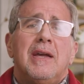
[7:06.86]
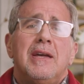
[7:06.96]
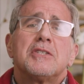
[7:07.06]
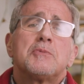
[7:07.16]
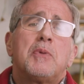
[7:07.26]

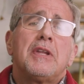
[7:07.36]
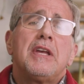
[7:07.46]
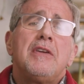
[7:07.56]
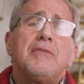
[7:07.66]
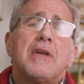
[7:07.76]
It is
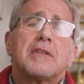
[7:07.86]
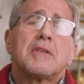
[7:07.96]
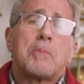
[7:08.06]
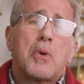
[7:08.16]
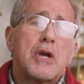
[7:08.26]
believed that
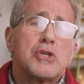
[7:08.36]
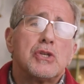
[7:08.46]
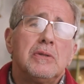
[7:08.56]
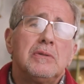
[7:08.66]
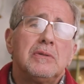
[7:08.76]

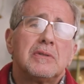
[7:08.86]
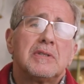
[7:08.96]
depression,